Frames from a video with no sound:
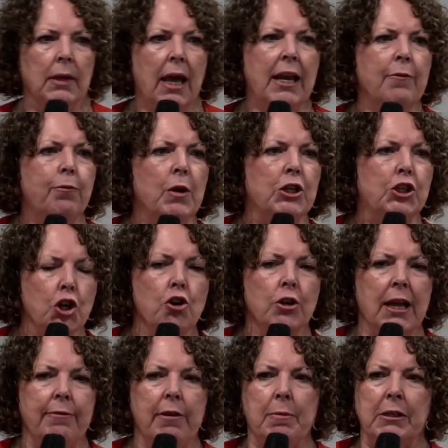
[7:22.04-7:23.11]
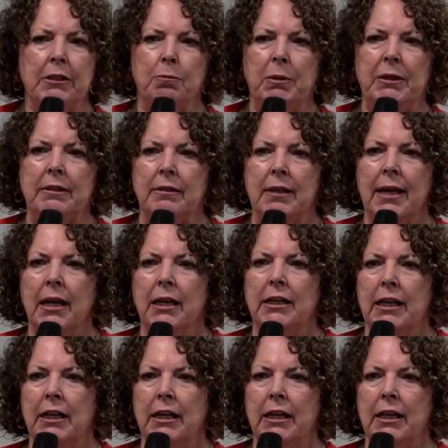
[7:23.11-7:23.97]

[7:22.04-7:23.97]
And if we do give him a split second,